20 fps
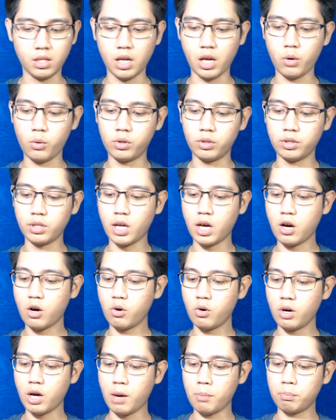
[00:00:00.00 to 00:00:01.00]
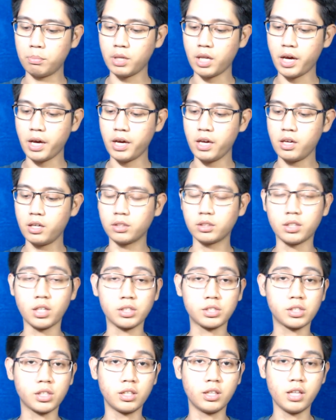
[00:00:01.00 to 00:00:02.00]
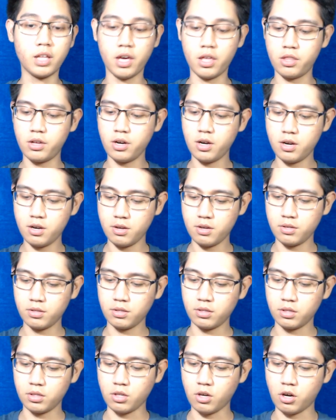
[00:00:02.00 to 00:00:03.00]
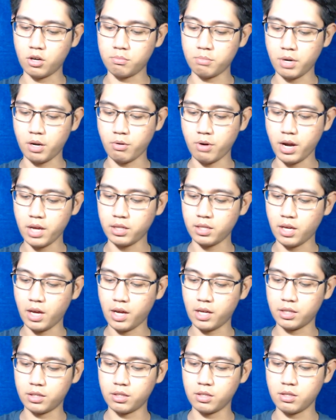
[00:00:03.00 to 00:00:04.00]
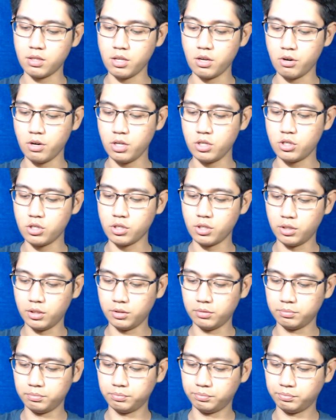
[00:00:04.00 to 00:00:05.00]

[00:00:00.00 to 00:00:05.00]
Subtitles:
I will now apply Tuscan Leather on my right hand, the original.